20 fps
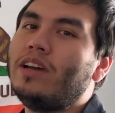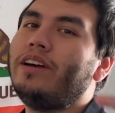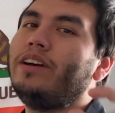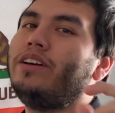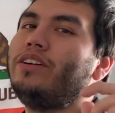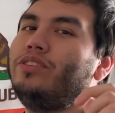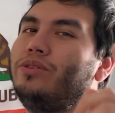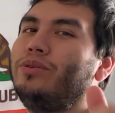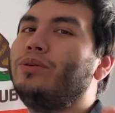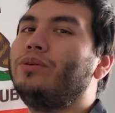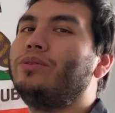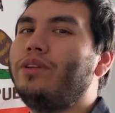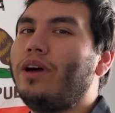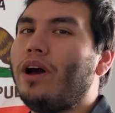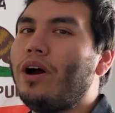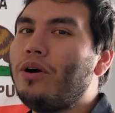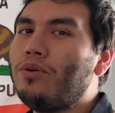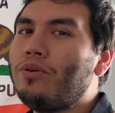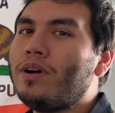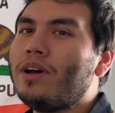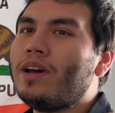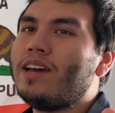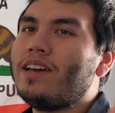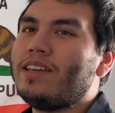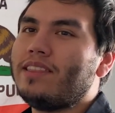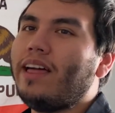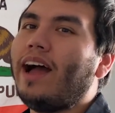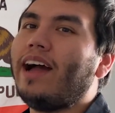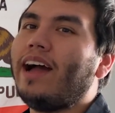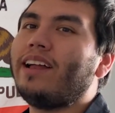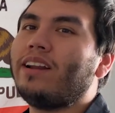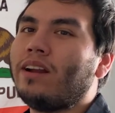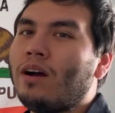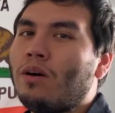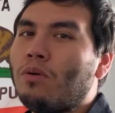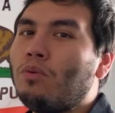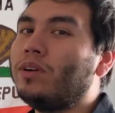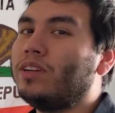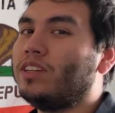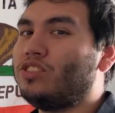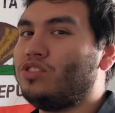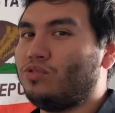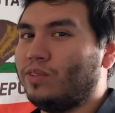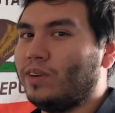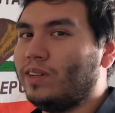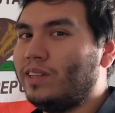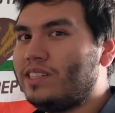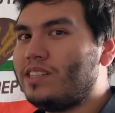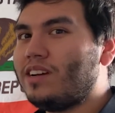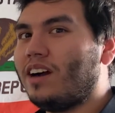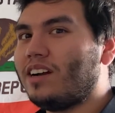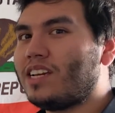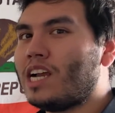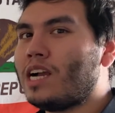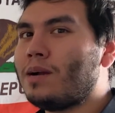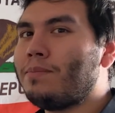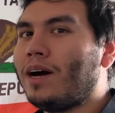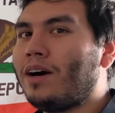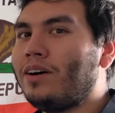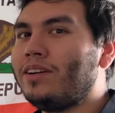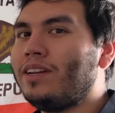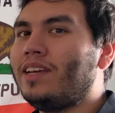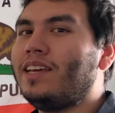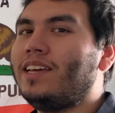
you'll know that what it's really talking about